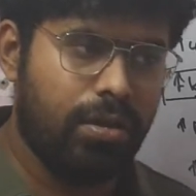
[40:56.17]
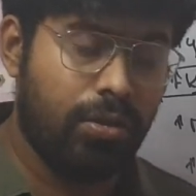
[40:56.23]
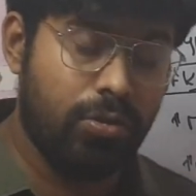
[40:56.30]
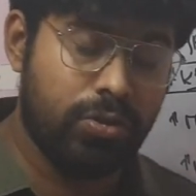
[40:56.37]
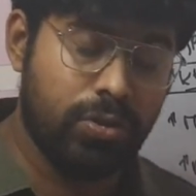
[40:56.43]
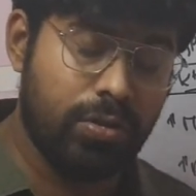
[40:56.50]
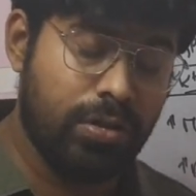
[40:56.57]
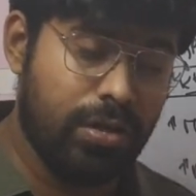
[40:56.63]

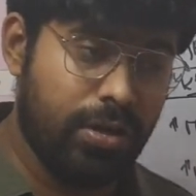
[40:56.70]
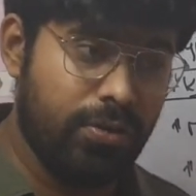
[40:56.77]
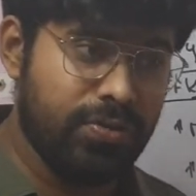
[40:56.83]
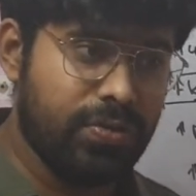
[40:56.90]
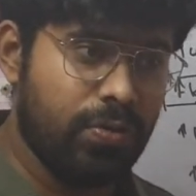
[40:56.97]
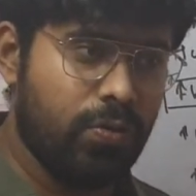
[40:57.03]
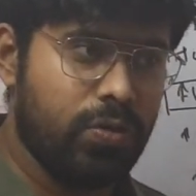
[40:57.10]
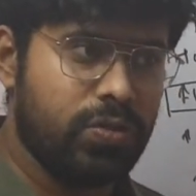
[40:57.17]
you should
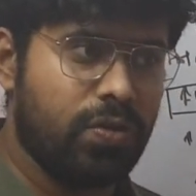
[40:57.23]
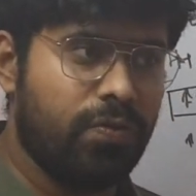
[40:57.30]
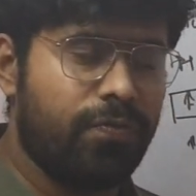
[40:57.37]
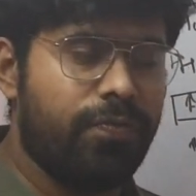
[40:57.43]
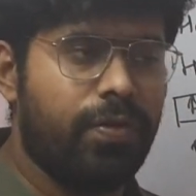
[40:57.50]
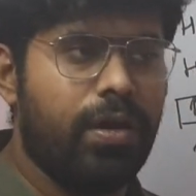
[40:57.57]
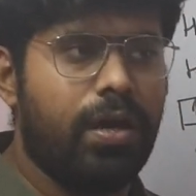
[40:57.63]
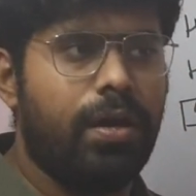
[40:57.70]
reduce the dose
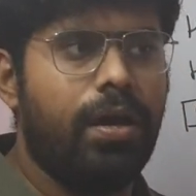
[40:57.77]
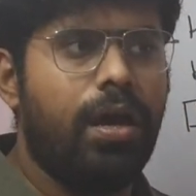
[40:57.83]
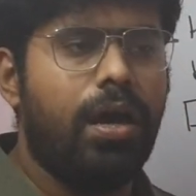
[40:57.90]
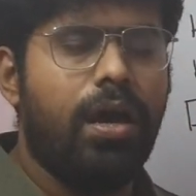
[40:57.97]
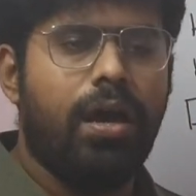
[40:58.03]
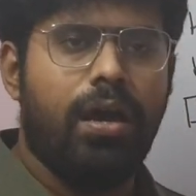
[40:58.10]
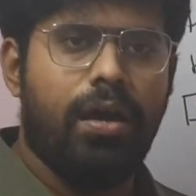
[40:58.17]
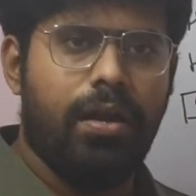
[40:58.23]
of uh,
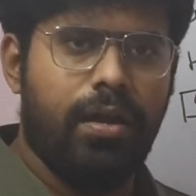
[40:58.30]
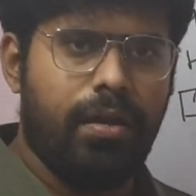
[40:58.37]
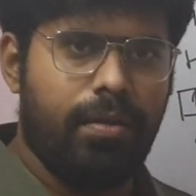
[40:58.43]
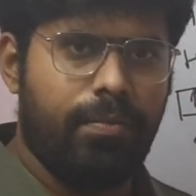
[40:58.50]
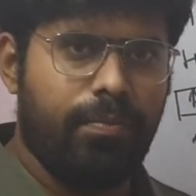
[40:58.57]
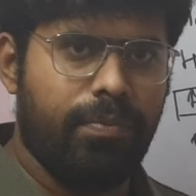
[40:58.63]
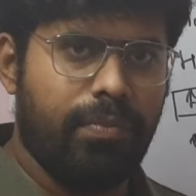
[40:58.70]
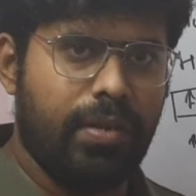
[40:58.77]

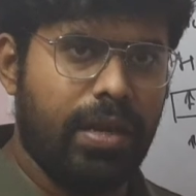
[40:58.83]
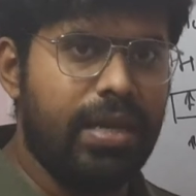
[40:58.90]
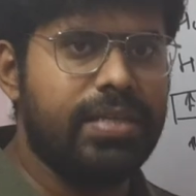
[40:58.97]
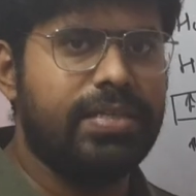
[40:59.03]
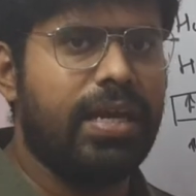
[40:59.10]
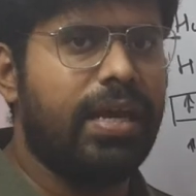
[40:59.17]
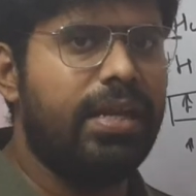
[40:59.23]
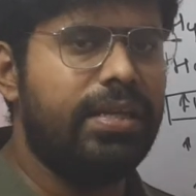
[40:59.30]
um,
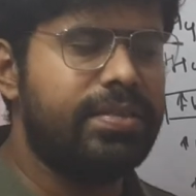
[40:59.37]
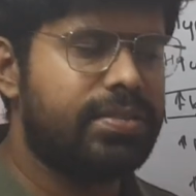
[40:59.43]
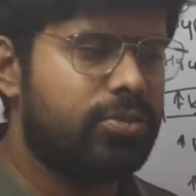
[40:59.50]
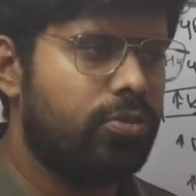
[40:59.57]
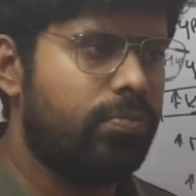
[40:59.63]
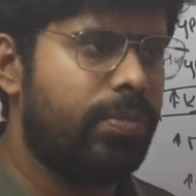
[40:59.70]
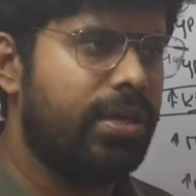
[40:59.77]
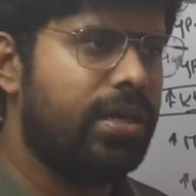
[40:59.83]
NSAIDs
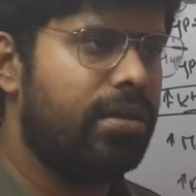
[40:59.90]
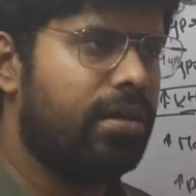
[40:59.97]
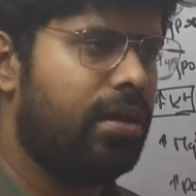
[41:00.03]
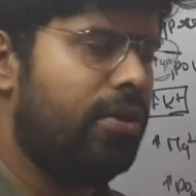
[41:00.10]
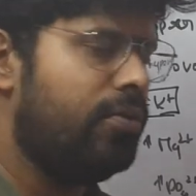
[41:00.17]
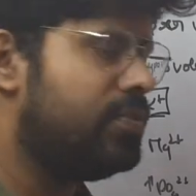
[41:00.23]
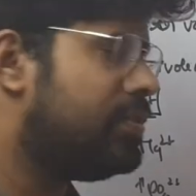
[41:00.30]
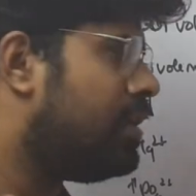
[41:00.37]
should be
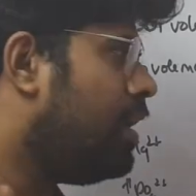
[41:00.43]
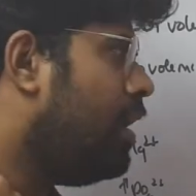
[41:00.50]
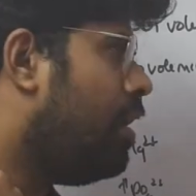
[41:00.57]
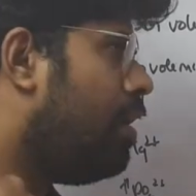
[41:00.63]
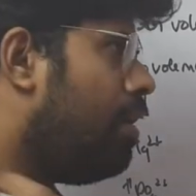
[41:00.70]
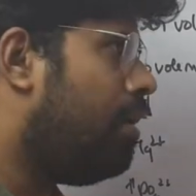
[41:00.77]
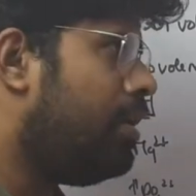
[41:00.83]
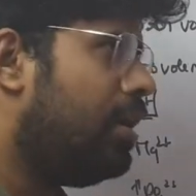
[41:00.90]
reduced
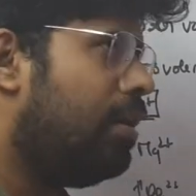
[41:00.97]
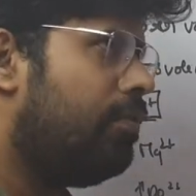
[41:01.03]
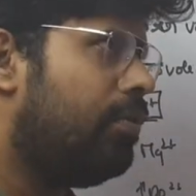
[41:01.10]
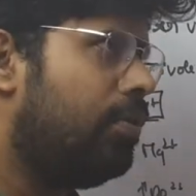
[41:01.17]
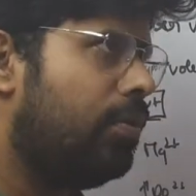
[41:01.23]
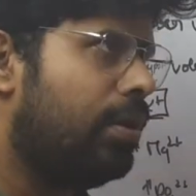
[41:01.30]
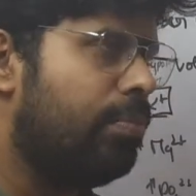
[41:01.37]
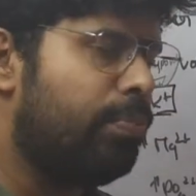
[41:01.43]
or you have
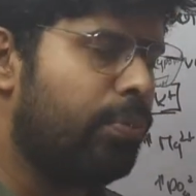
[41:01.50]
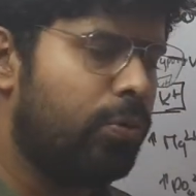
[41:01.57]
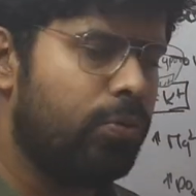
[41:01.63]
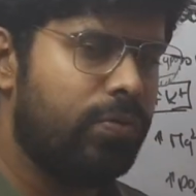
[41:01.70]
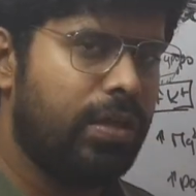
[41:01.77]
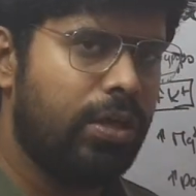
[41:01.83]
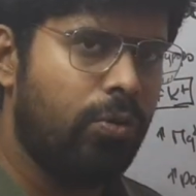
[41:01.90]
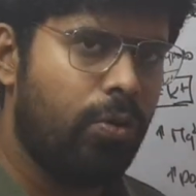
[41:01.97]
to
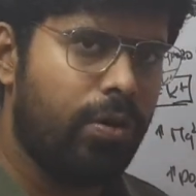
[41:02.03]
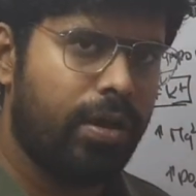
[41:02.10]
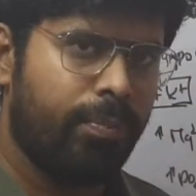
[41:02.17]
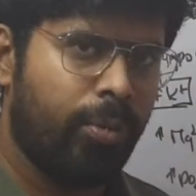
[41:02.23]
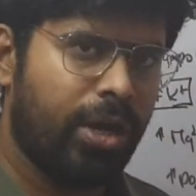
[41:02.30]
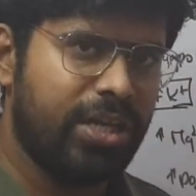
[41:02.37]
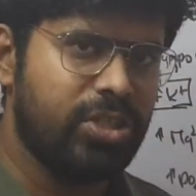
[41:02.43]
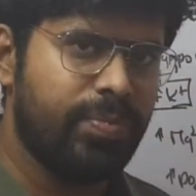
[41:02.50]
improve the
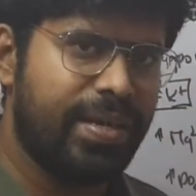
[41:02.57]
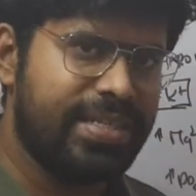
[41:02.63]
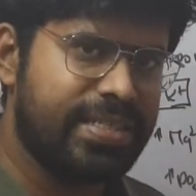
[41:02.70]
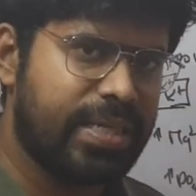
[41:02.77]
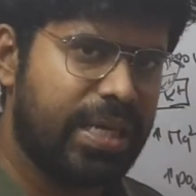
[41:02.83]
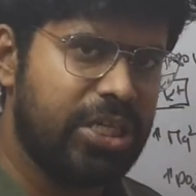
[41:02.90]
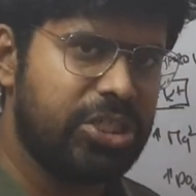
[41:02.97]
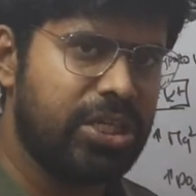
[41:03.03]
potassium
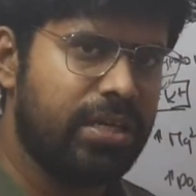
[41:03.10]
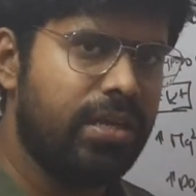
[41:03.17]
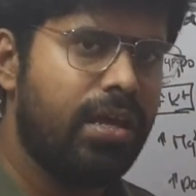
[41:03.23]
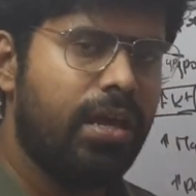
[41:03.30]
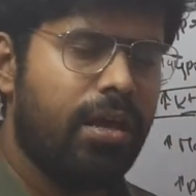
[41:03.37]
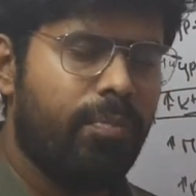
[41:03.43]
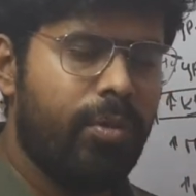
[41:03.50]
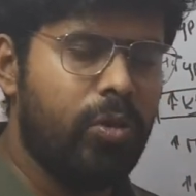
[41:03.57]
excretion
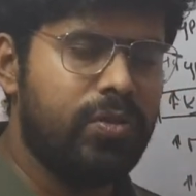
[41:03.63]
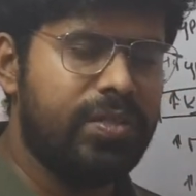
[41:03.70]
by